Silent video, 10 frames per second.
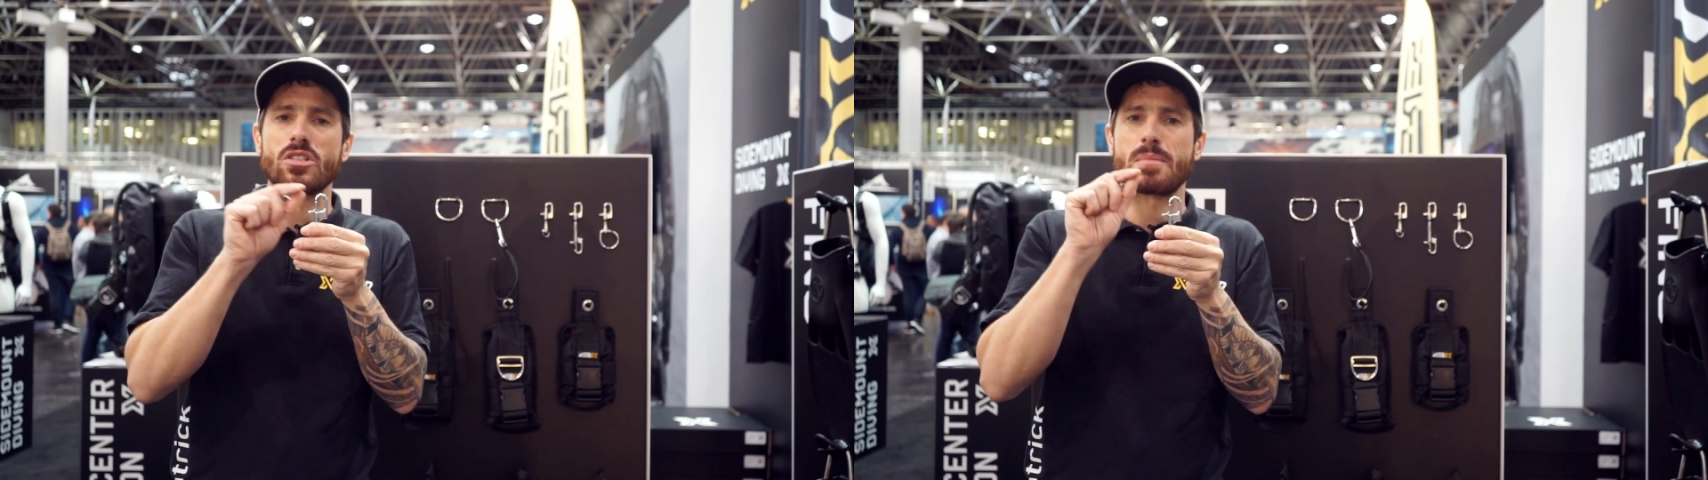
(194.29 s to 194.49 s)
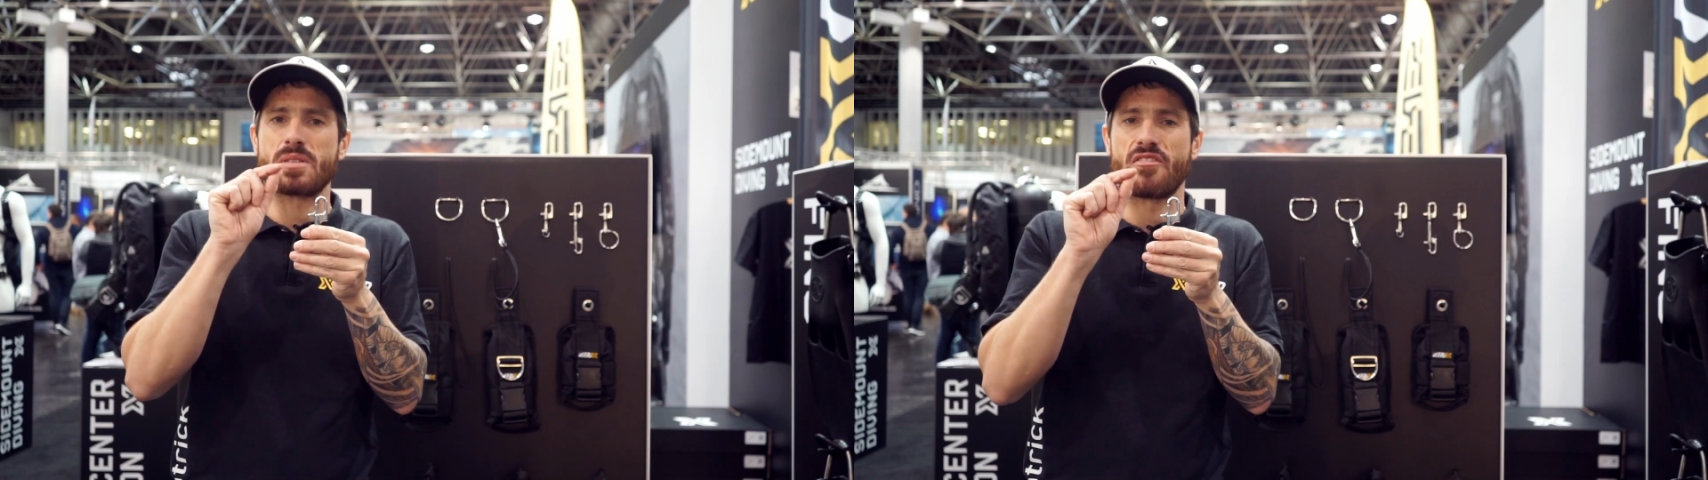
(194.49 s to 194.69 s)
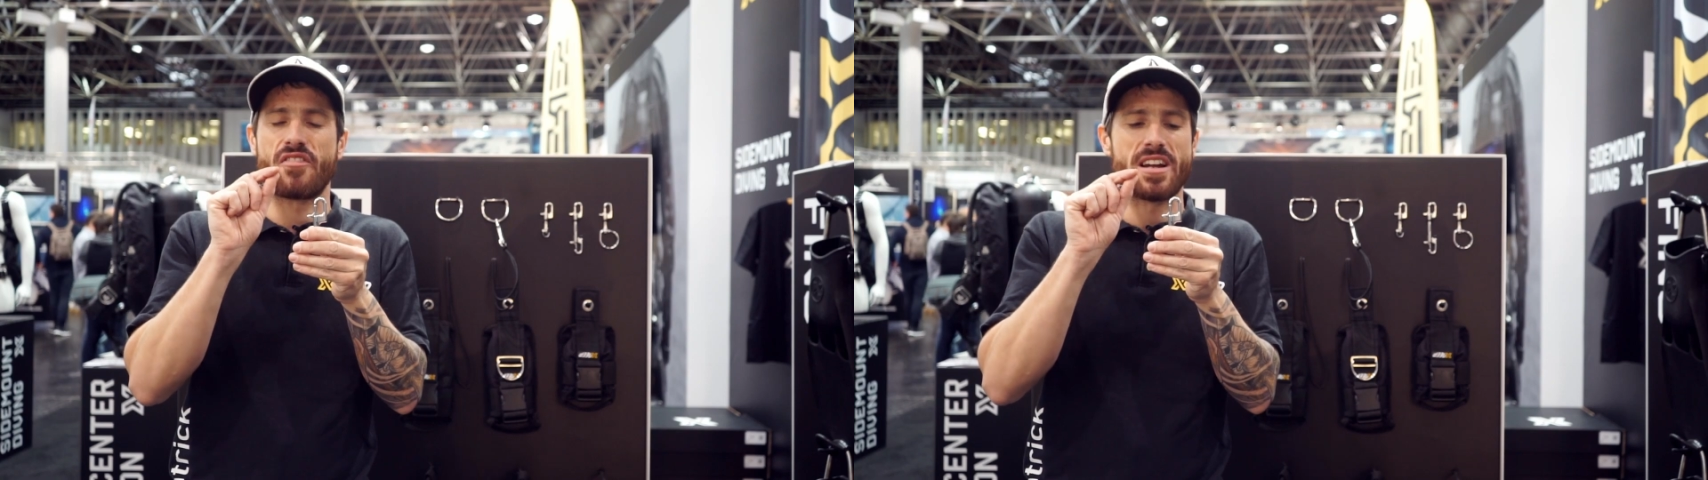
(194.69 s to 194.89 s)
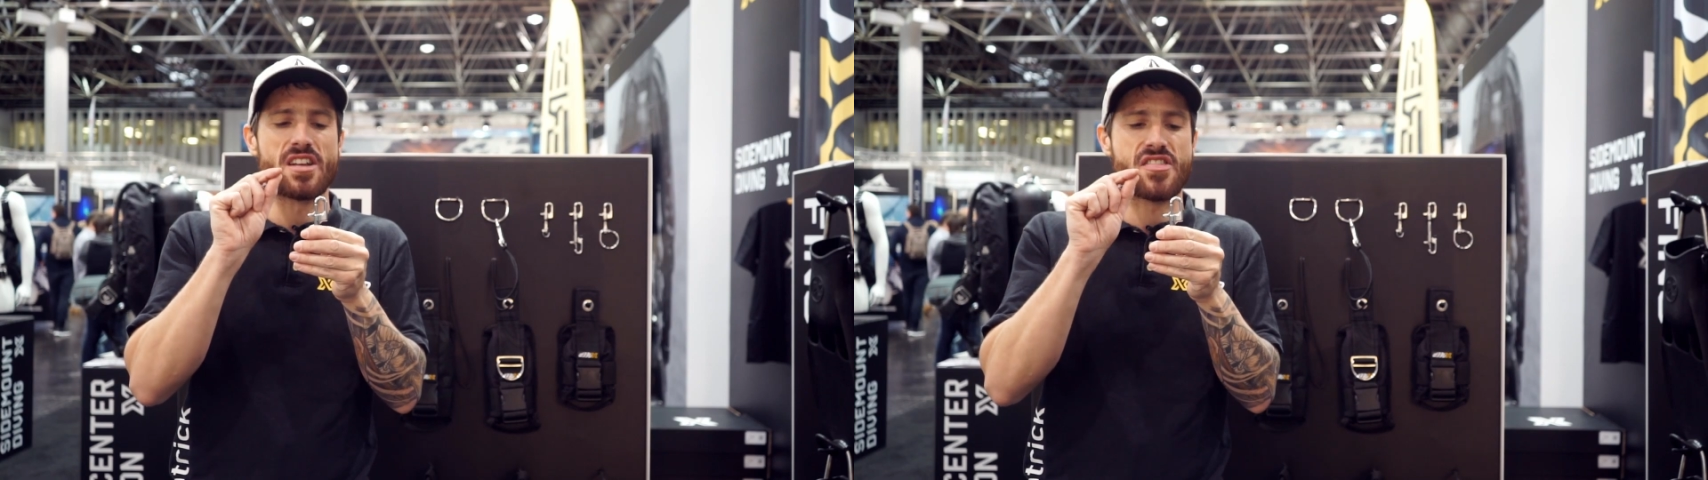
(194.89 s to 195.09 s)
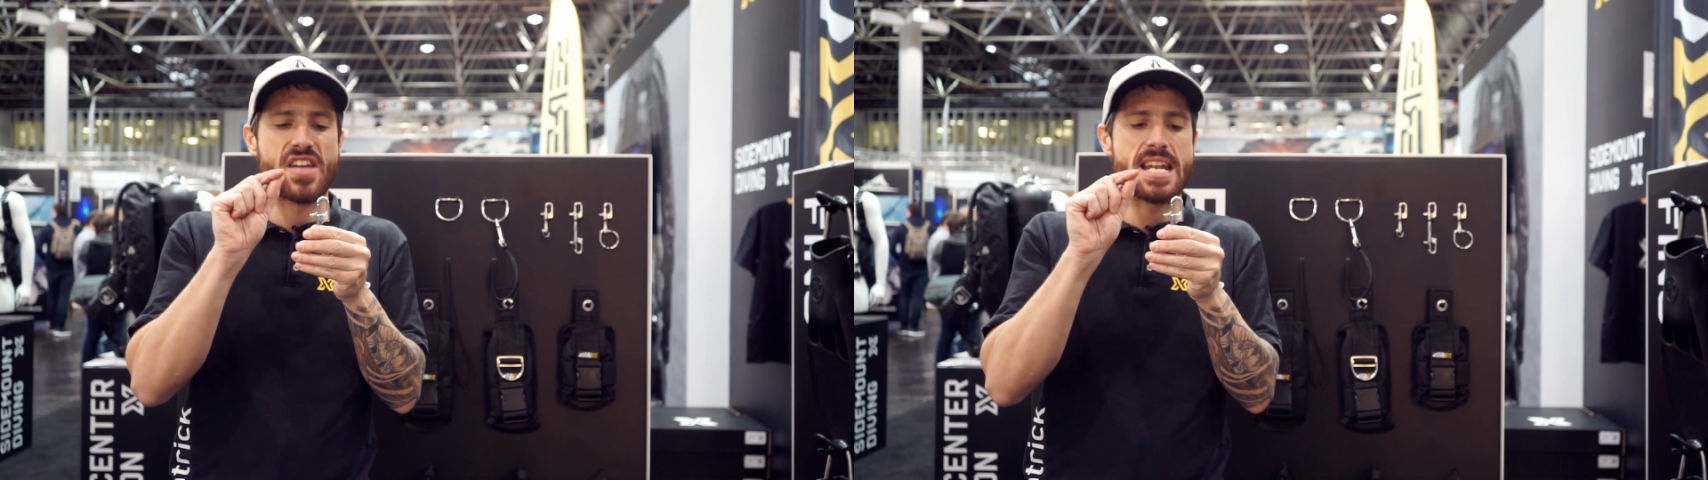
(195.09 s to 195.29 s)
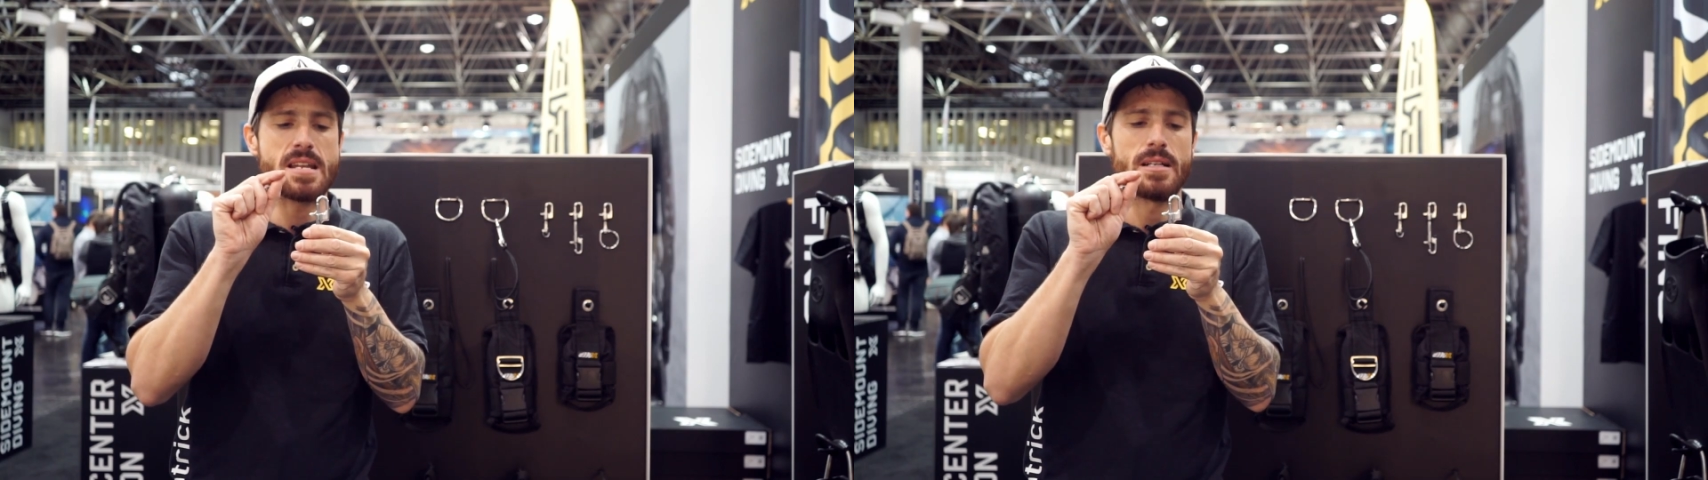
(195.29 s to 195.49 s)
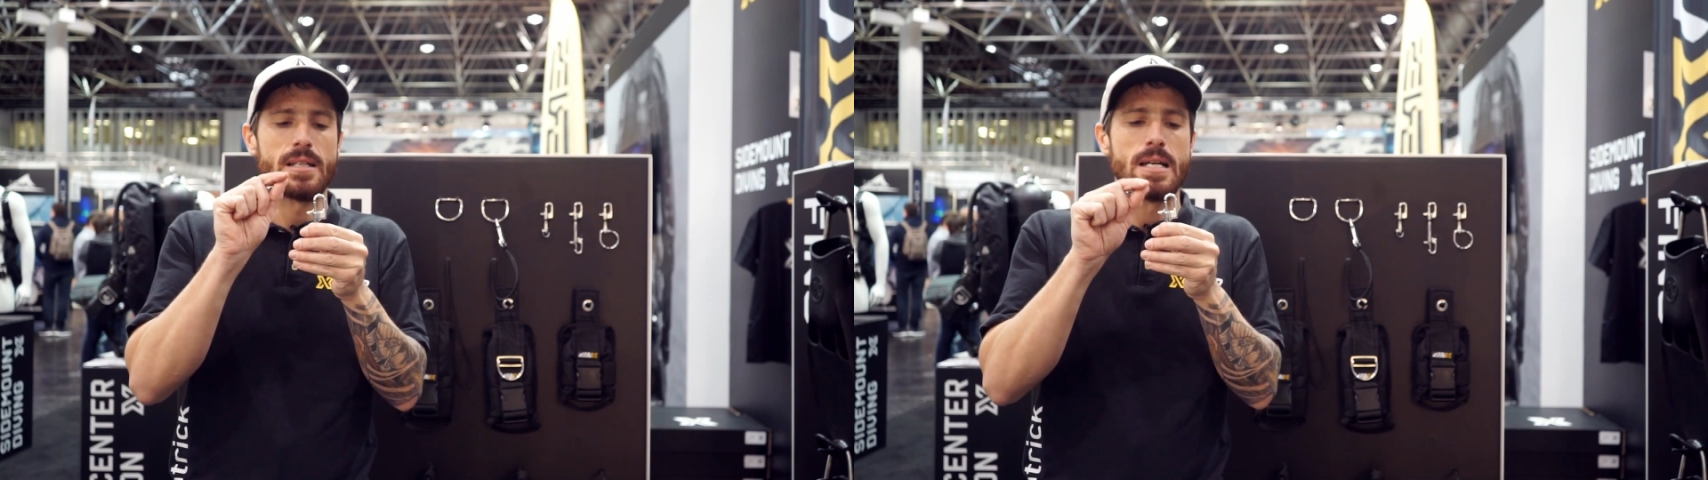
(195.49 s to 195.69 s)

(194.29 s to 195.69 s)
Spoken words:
snaps are fairly thin